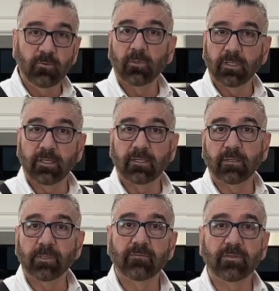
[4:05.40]
wanted to
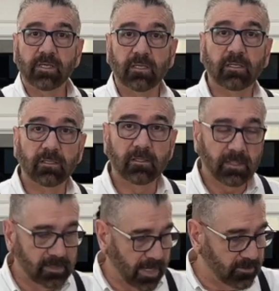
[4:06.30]
dump everything into the
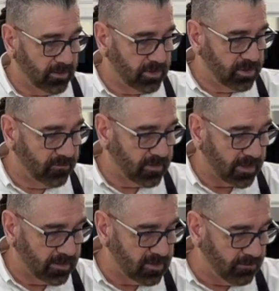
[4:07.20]
container that you've
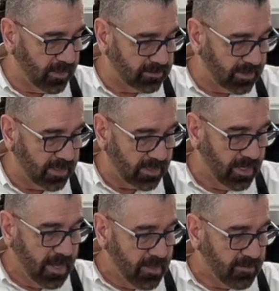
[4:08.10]
got this melted in,
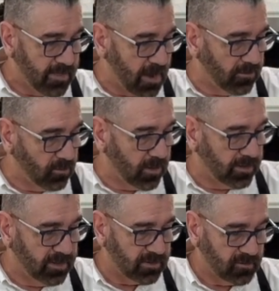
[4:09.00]
that would work
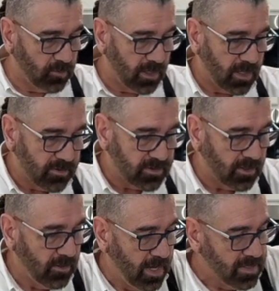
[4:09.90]
just as well
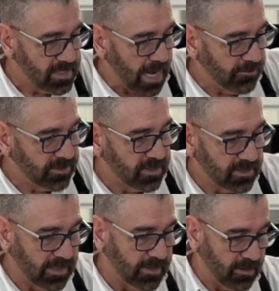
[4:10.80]
also. I was just
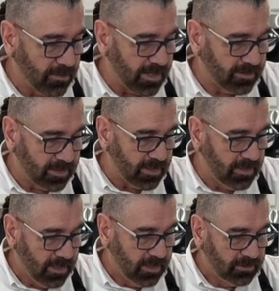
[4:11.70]
thinking about
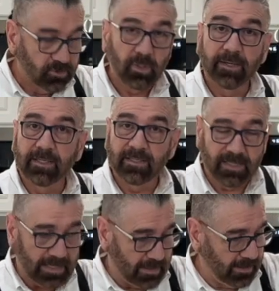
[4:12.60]
trying to get
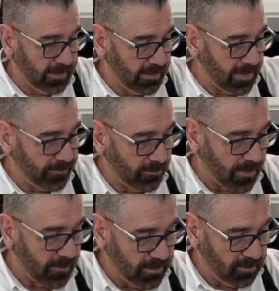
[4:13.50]
that cleaned up. It
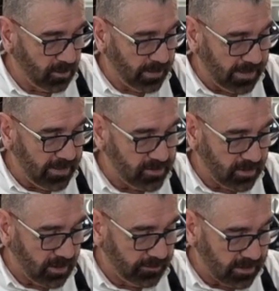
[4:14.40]
might be a little bit easier
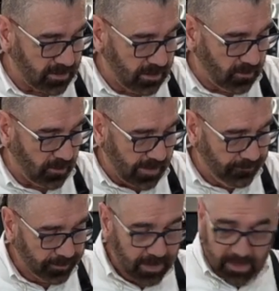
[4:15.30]
on this other way.
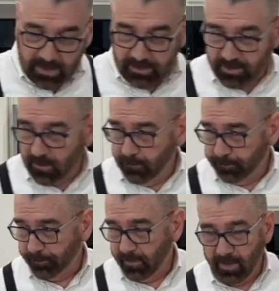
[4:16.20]
So
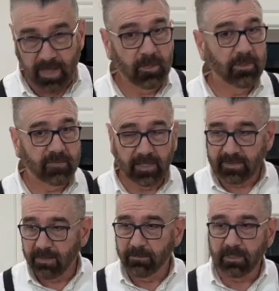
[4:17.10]
now that we've got
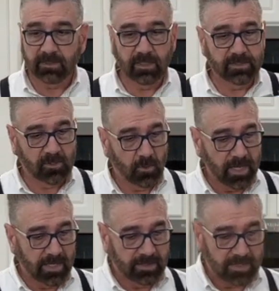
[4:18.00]
that melted, let's go
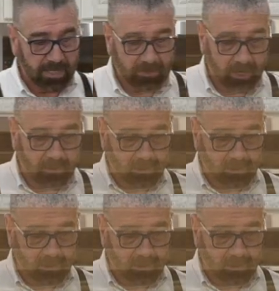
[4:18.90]
ahead and take our